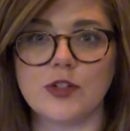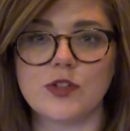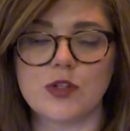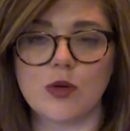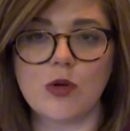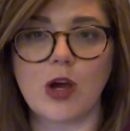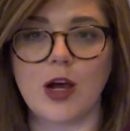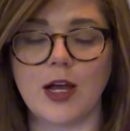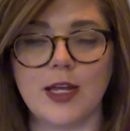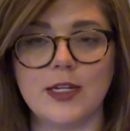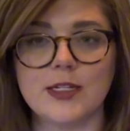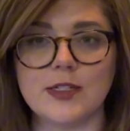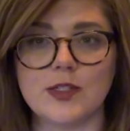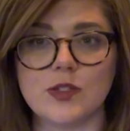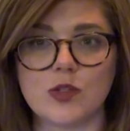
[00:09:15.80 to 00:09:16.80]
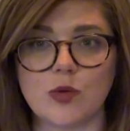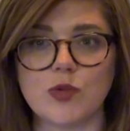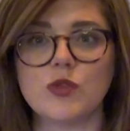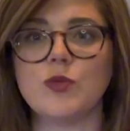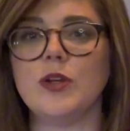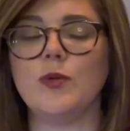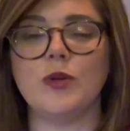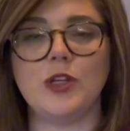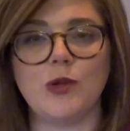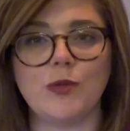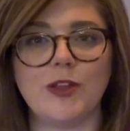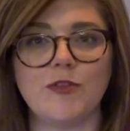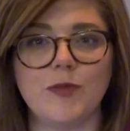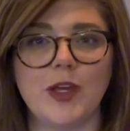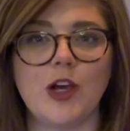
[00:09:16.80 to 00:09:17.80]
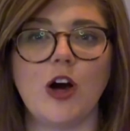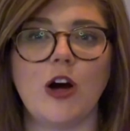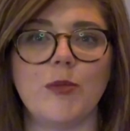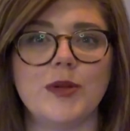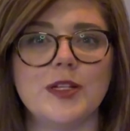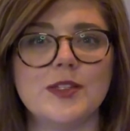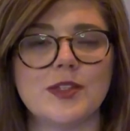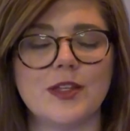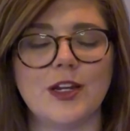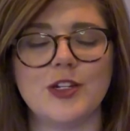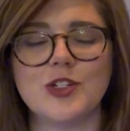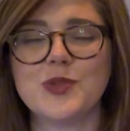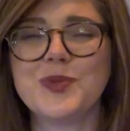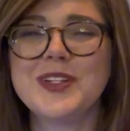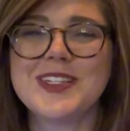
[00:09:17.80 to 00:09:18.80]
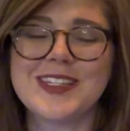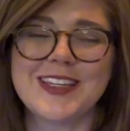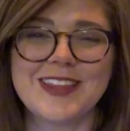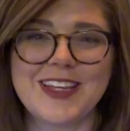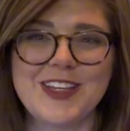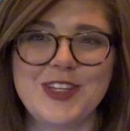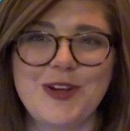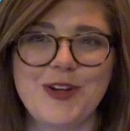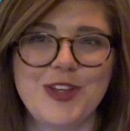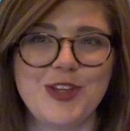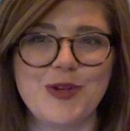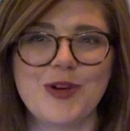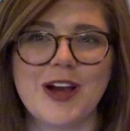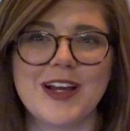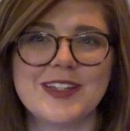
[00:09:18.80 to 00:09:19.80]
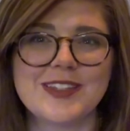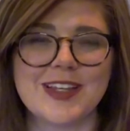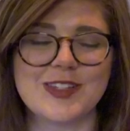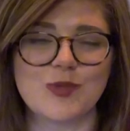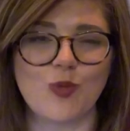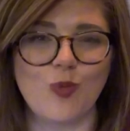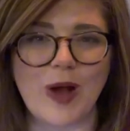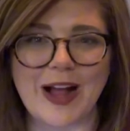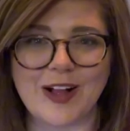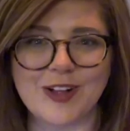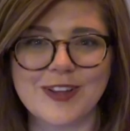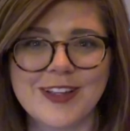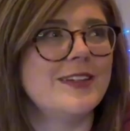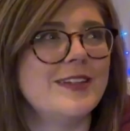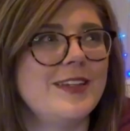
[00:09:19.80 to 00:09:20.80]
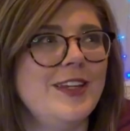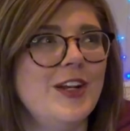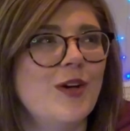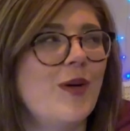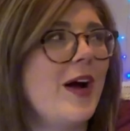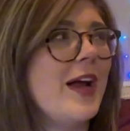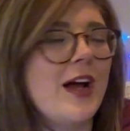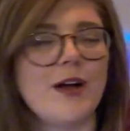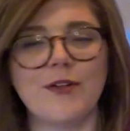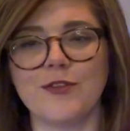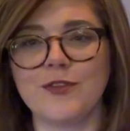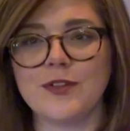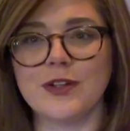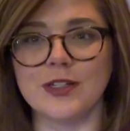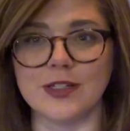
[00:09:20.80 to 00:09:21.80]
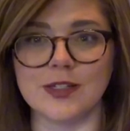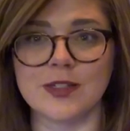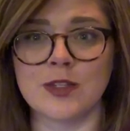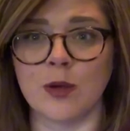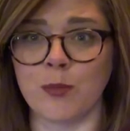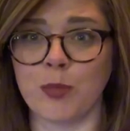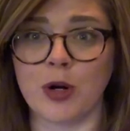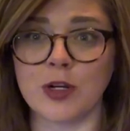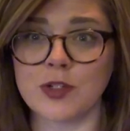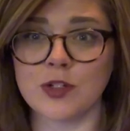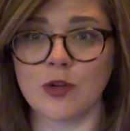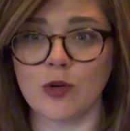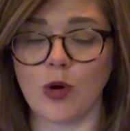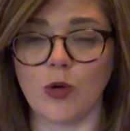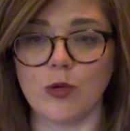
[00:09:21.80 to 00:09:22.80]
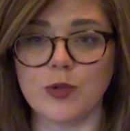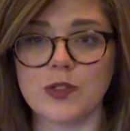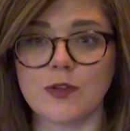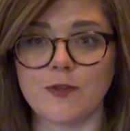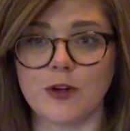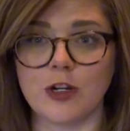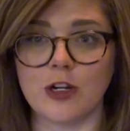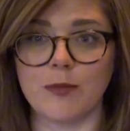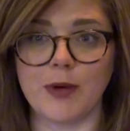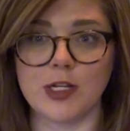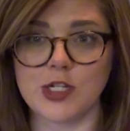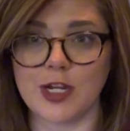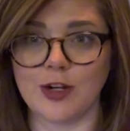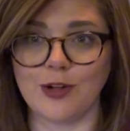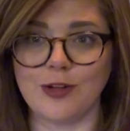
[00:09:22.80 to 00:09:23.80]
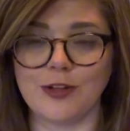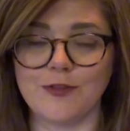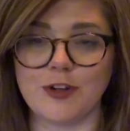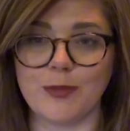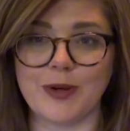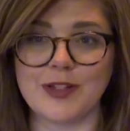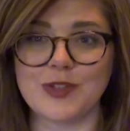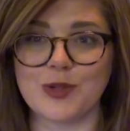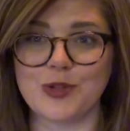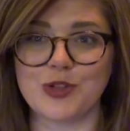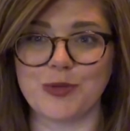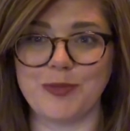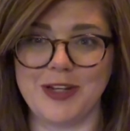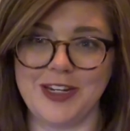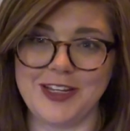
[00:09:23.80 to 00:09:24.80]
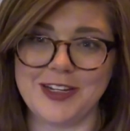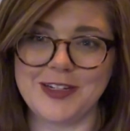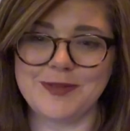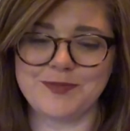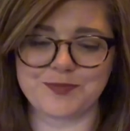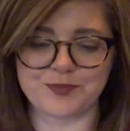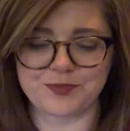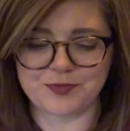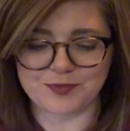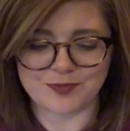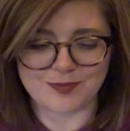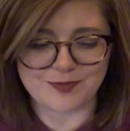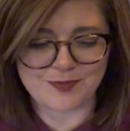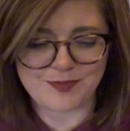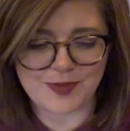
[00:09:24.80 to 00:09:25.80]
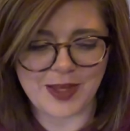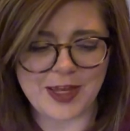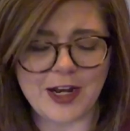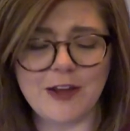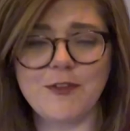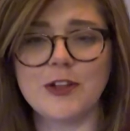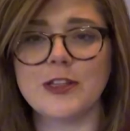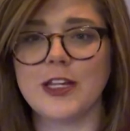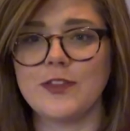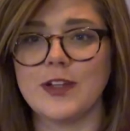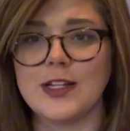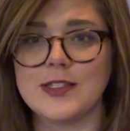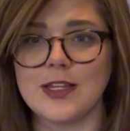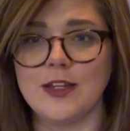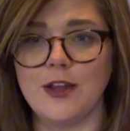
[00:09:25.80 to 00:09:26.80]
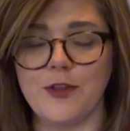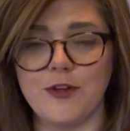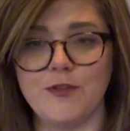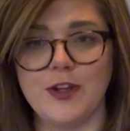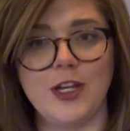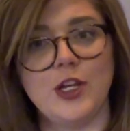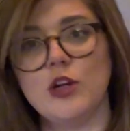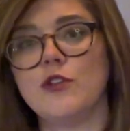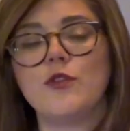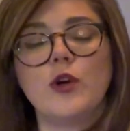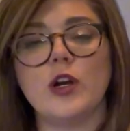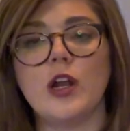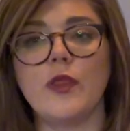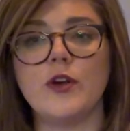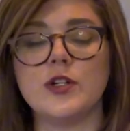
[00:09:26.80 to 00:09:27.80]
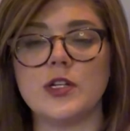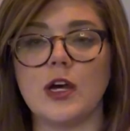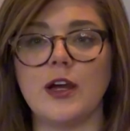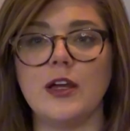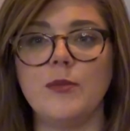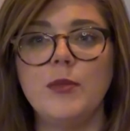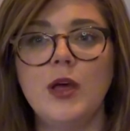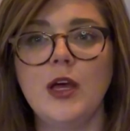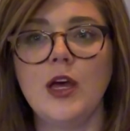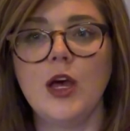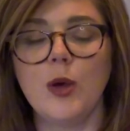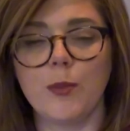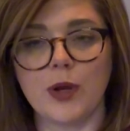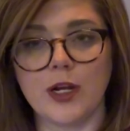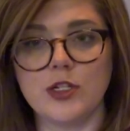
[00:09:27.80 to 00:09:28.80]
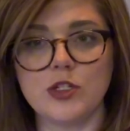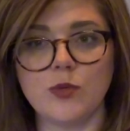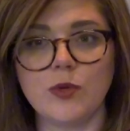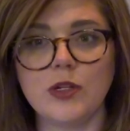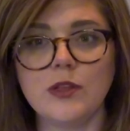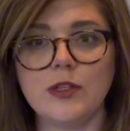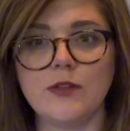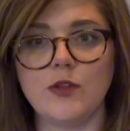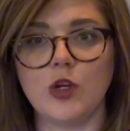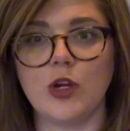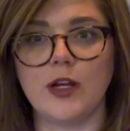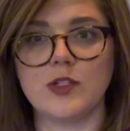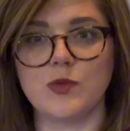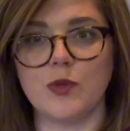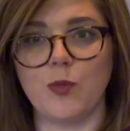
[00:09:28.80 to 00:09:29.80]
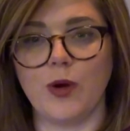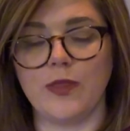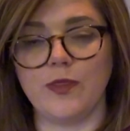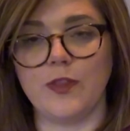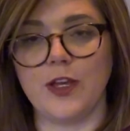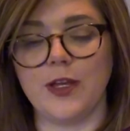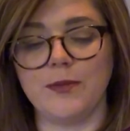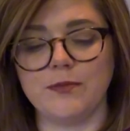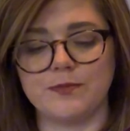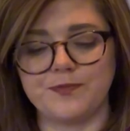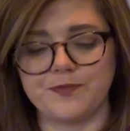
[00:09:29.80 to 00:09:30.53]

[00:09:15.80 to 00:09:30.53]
so kind and so sweet when you leave me comments. And I just wanna say thank you to you guys as well. You know, I have some personal goals for my channel and for my social media. And I feel like that's another video for another time, but I do wanna leave you guys with one thing.